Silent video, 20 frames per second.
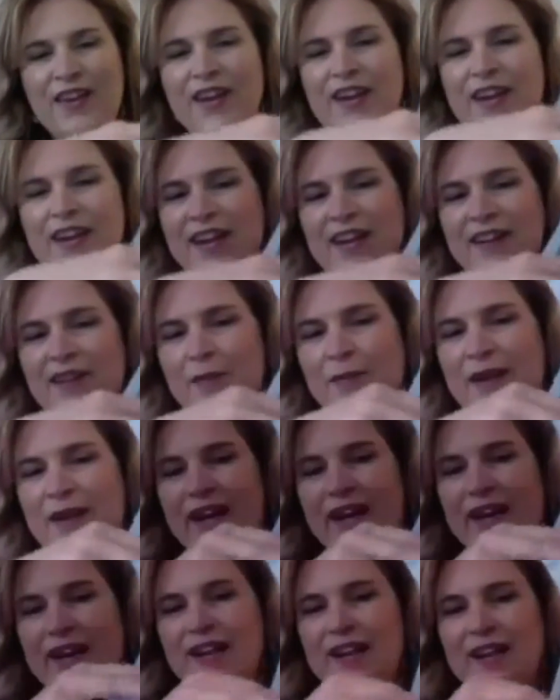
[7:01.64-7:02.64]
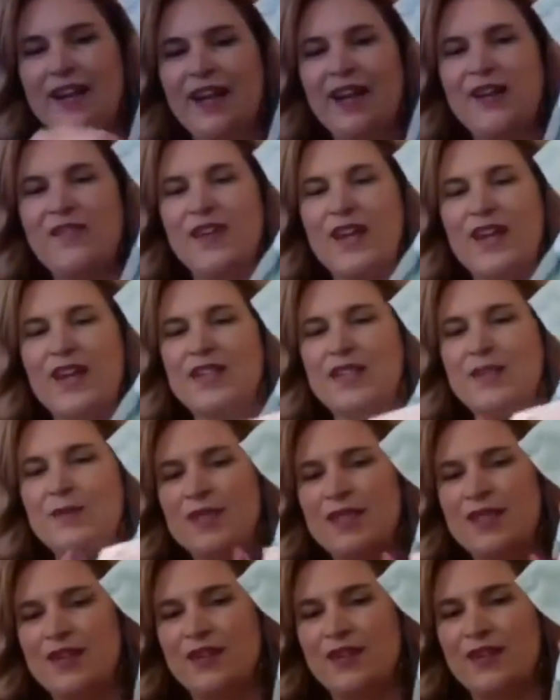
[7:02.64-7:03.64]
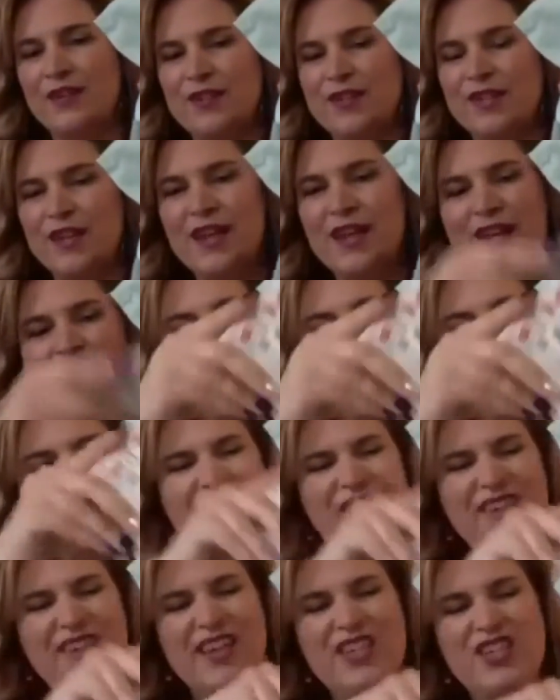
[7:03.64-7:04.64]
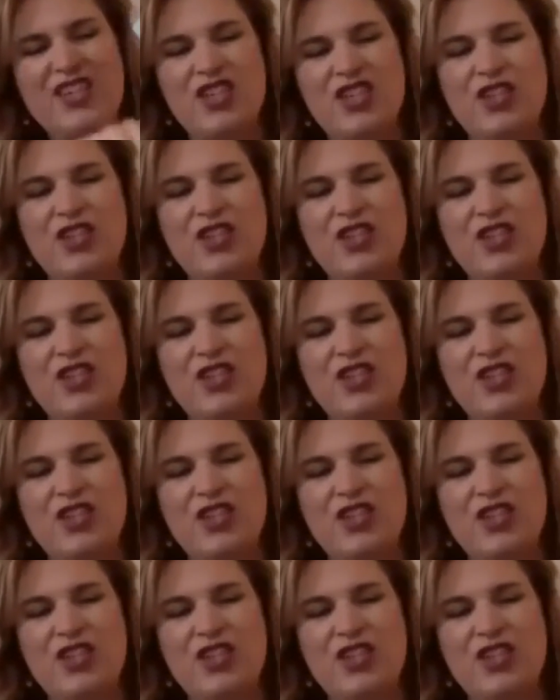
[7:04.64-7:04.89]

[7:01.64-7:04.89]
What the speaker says: in the back, I've got some stickers. I don't actually